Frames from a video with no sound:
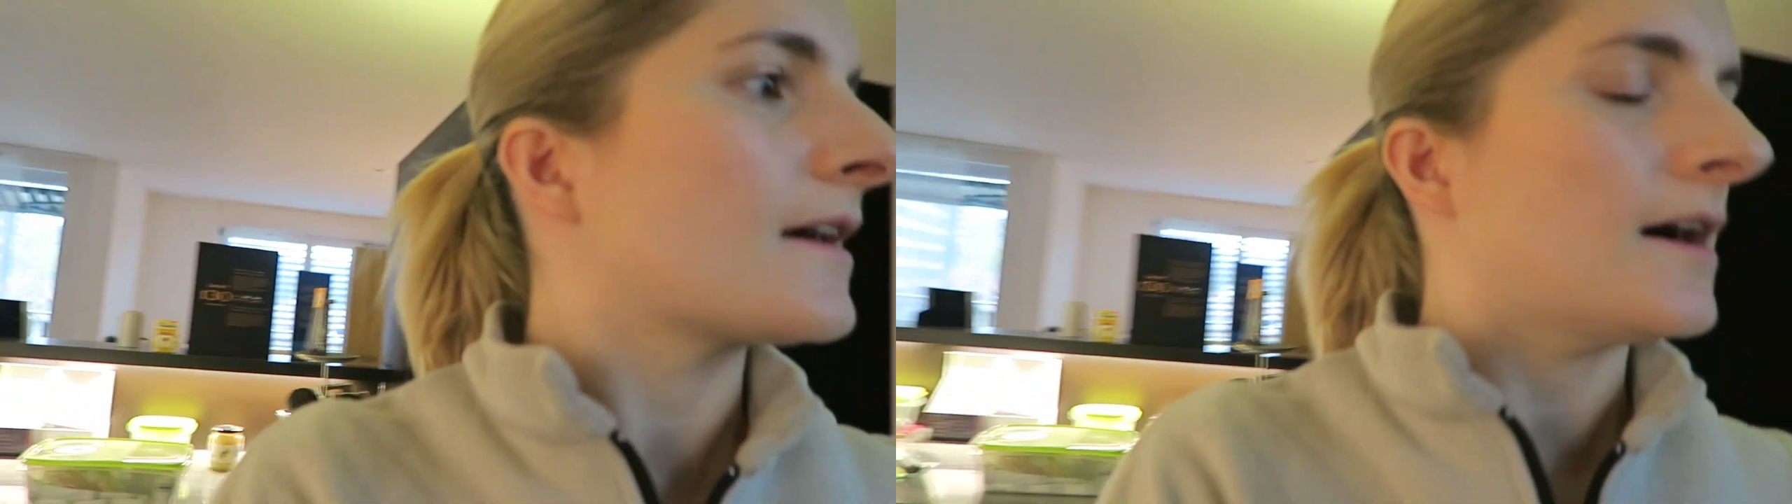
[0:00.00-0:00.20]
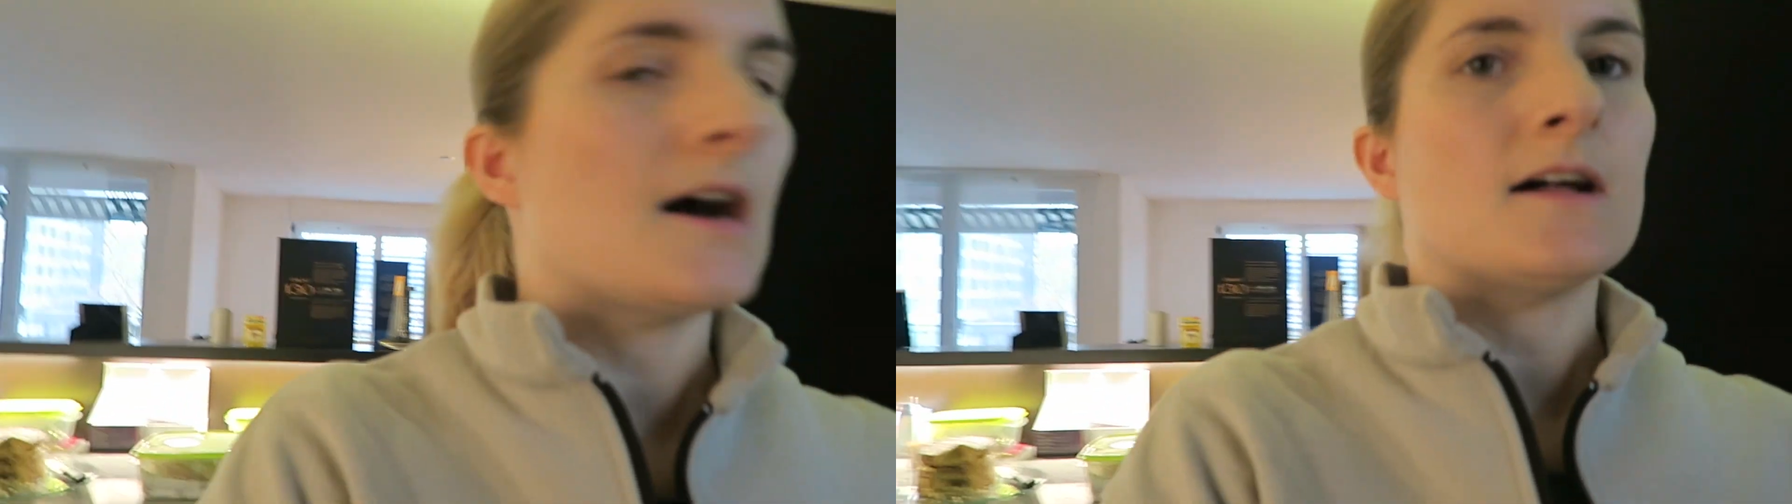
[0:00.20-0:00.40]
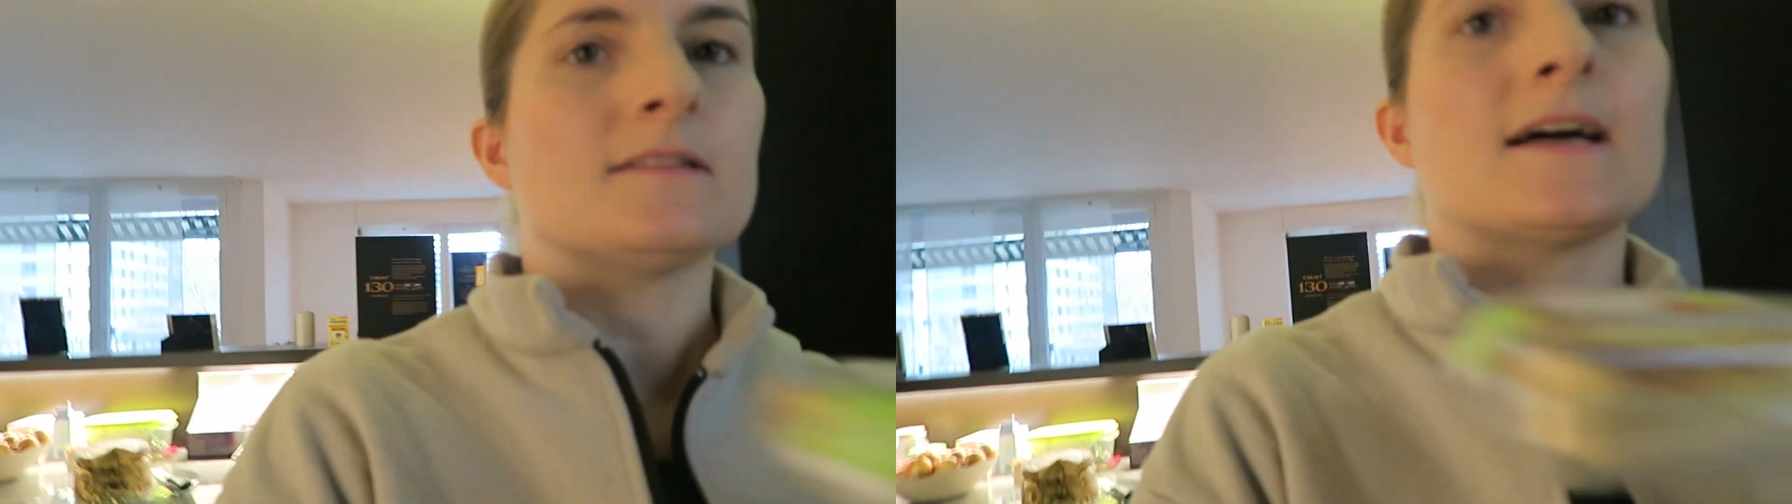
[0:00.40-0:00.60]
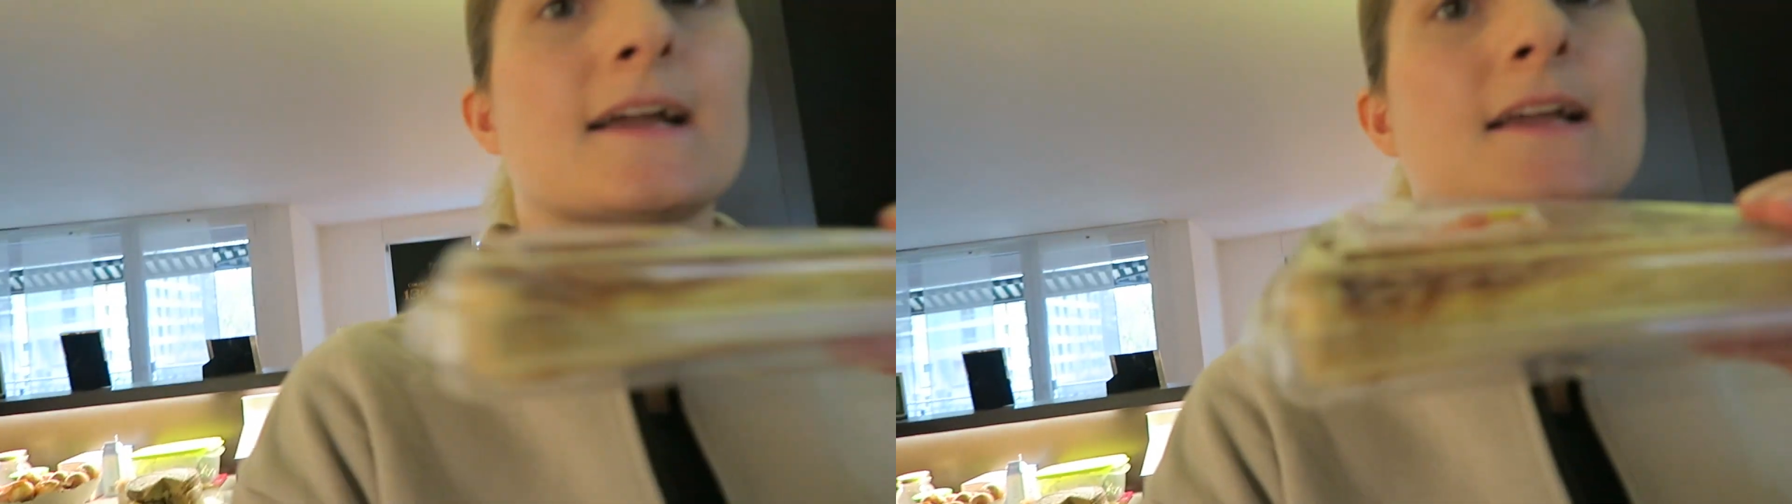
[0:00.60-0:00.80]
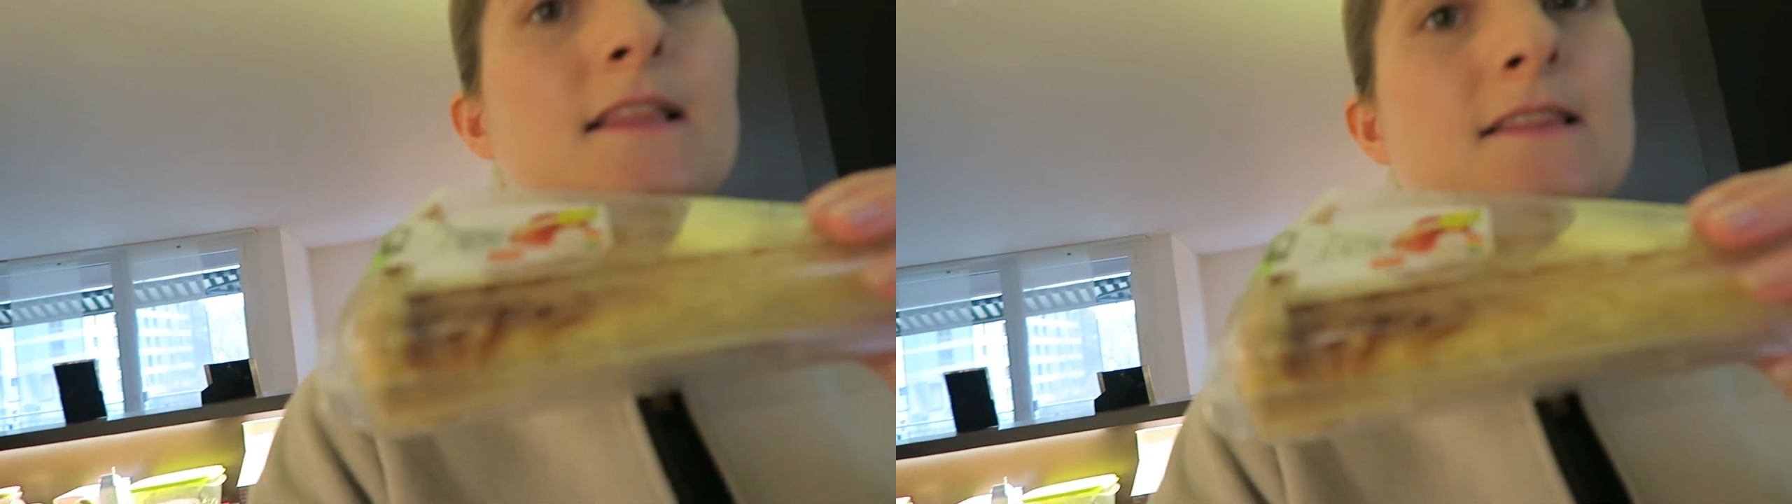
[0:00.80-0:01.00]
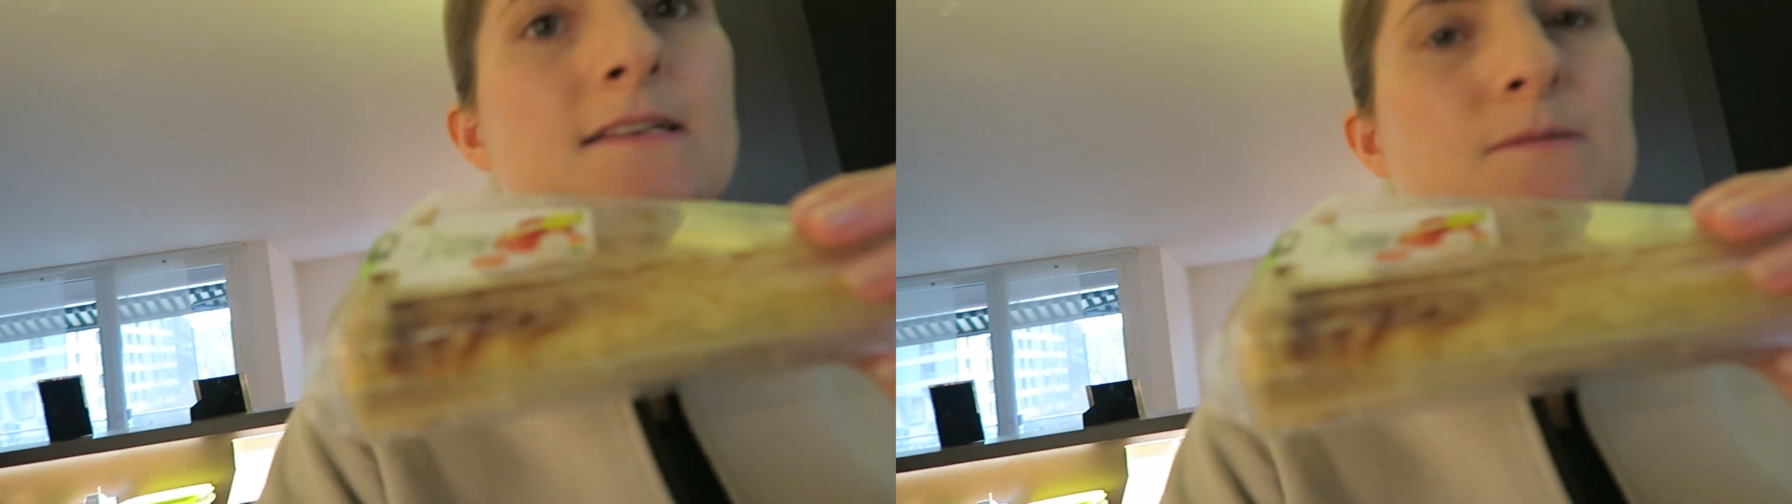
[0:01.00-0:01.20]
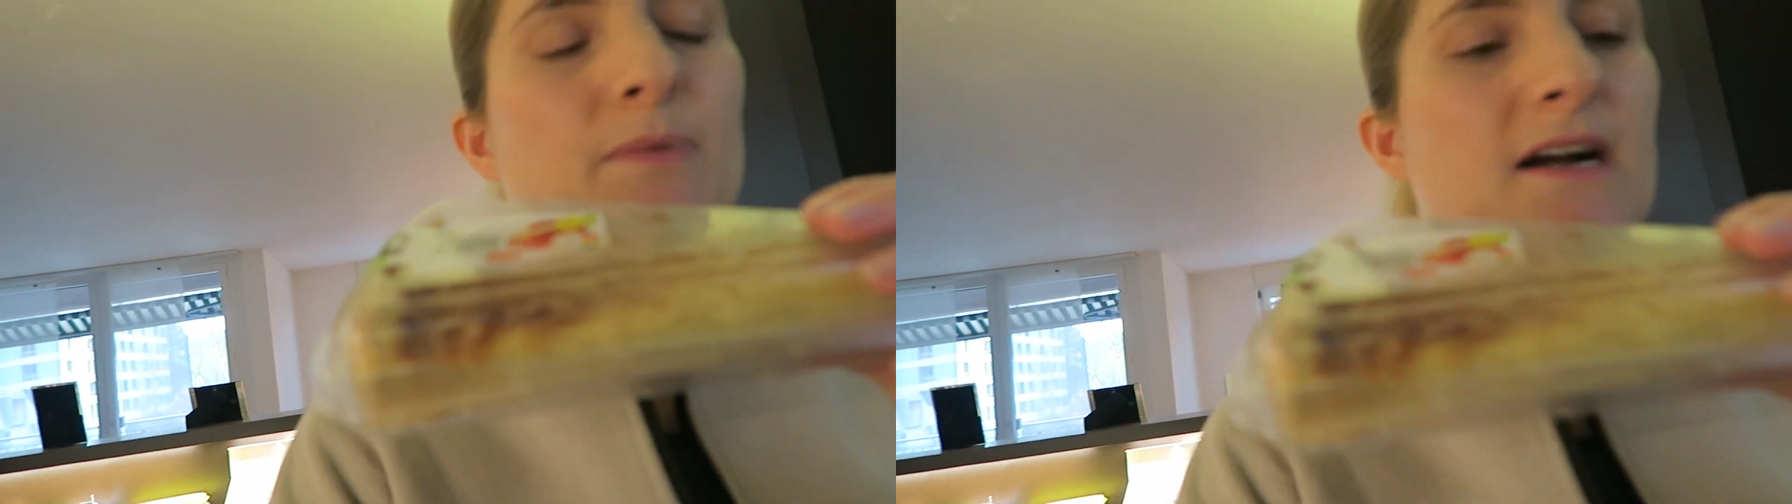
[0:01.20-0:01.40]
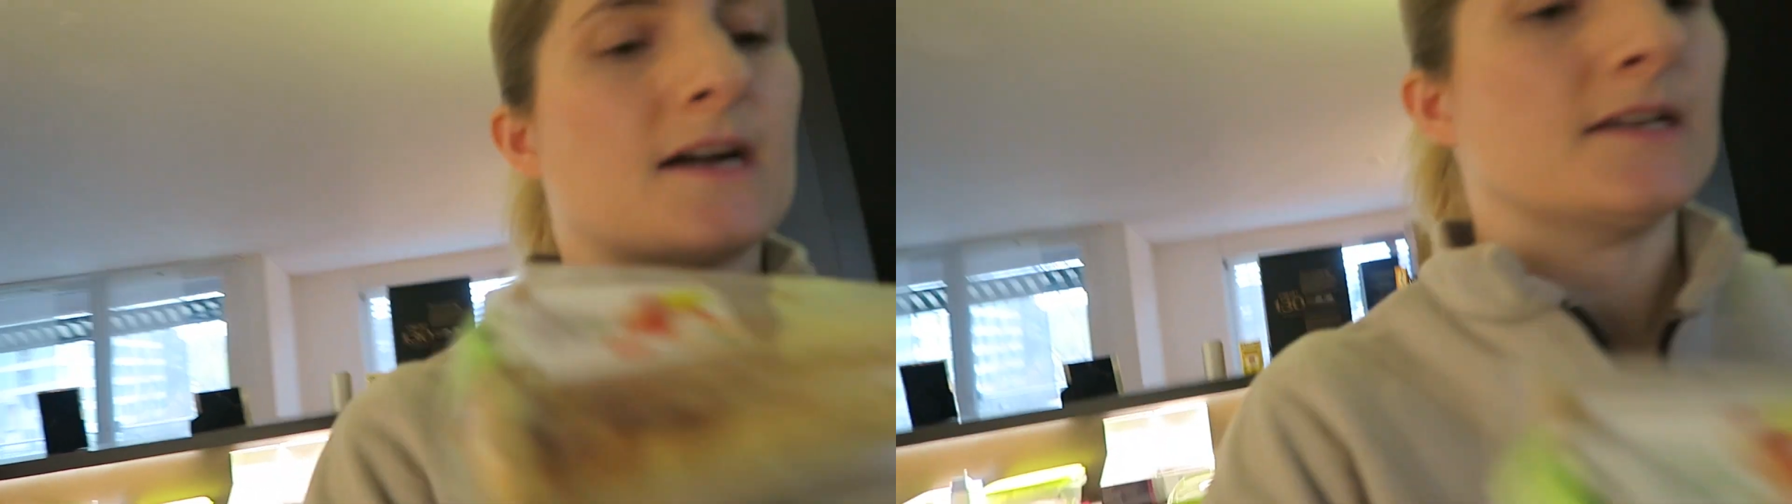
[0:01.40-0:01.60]
got like this
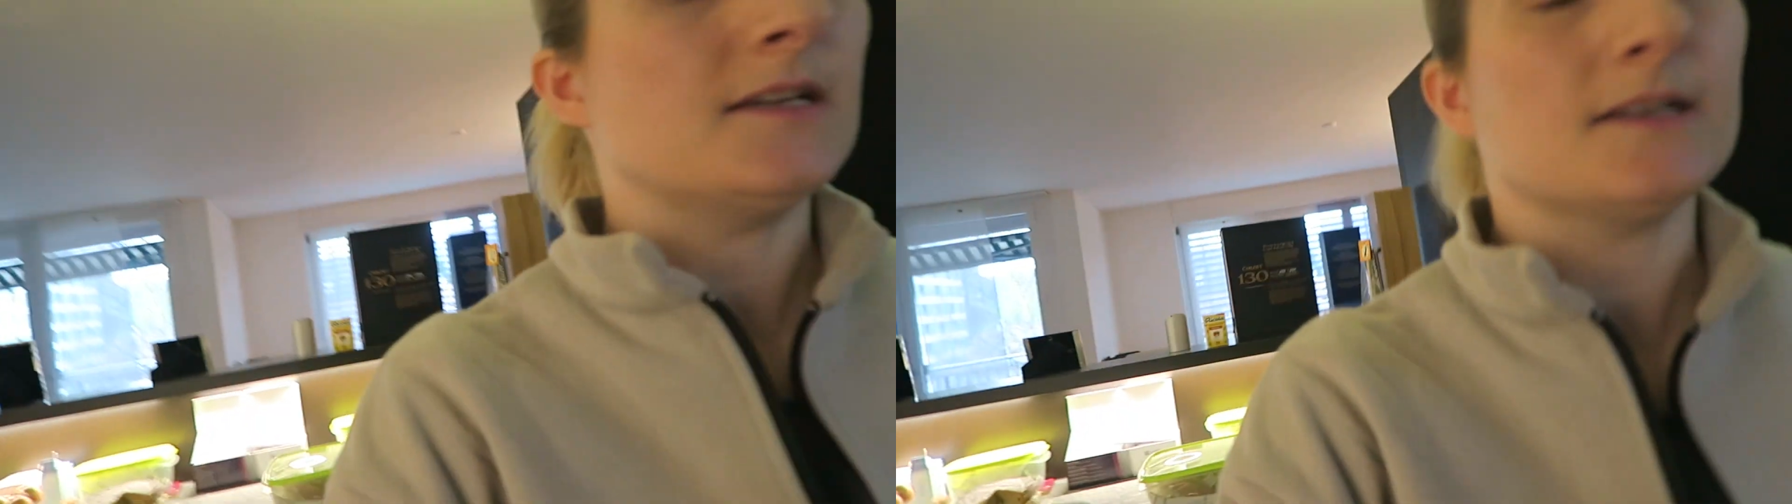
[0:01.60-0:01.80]
pie